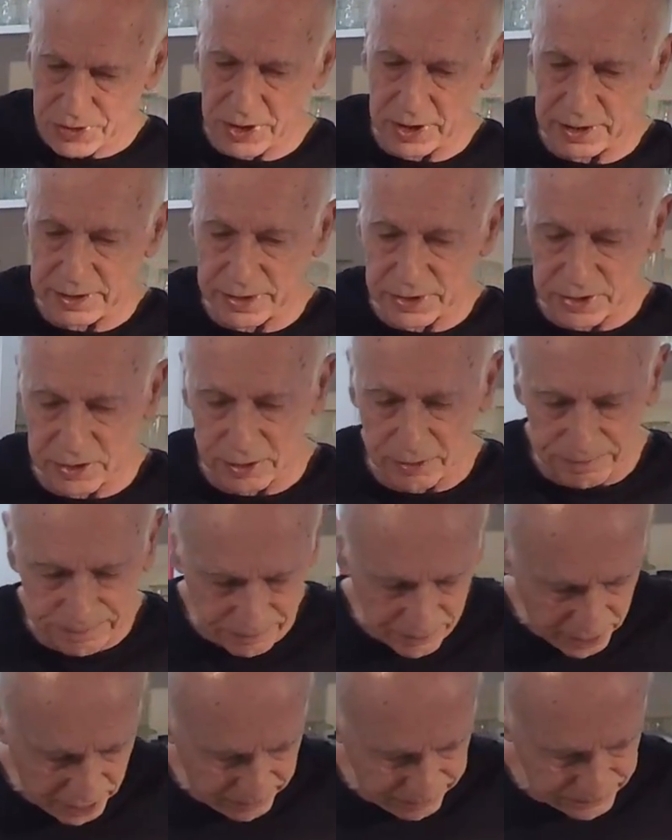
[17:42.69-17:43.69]
take this stuff
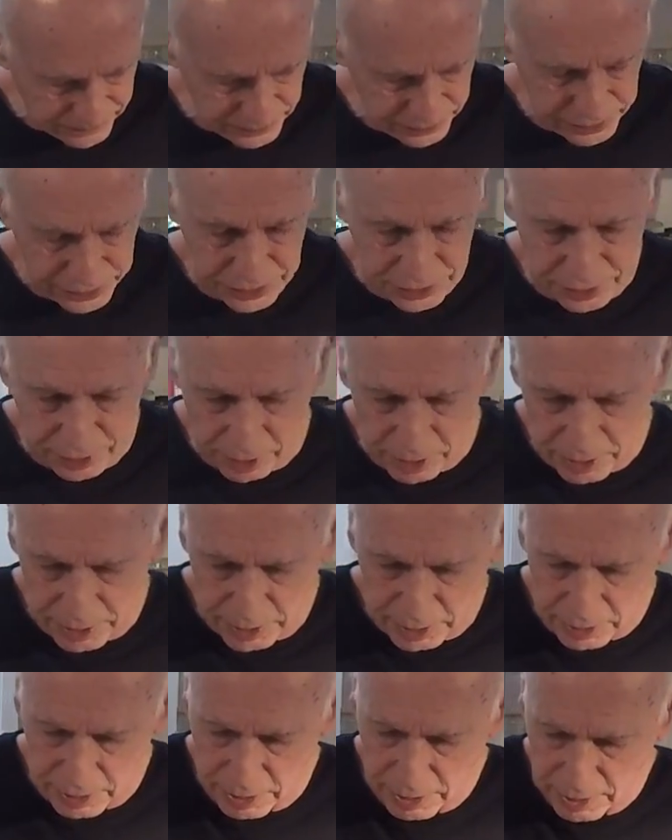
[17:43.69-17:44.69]
off and discard
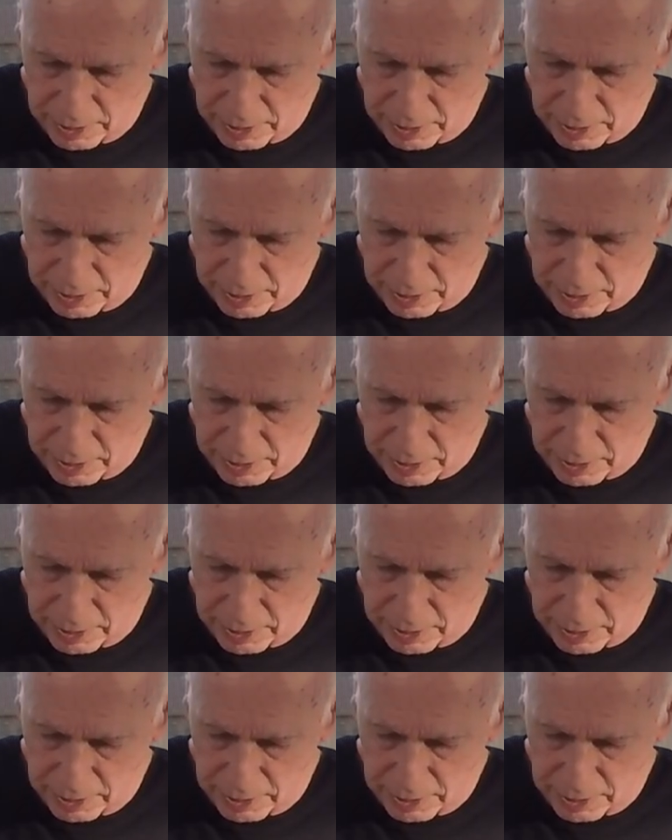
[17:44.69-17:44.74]
it,